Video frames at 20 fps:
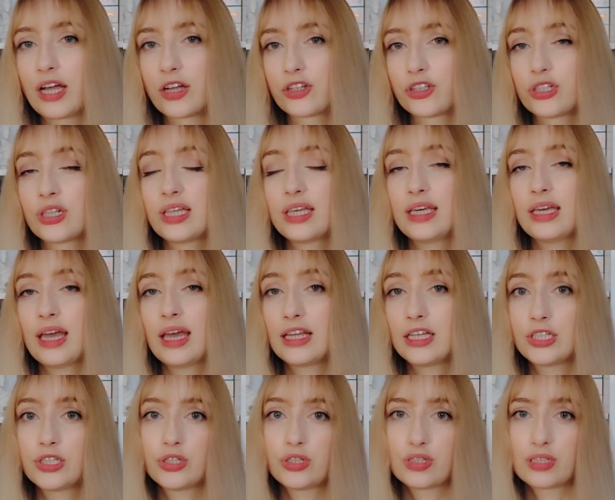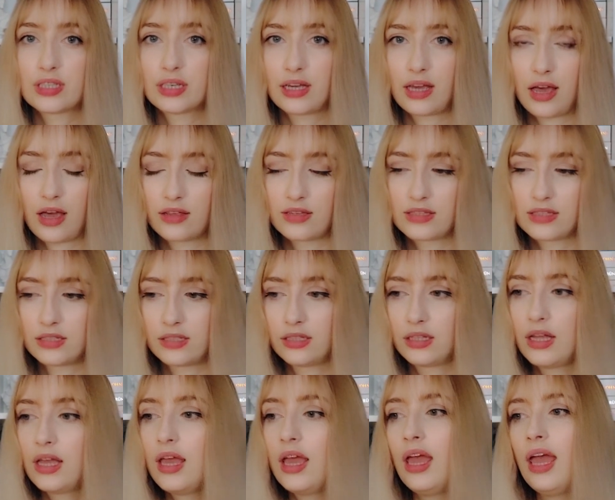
actually enters the castle,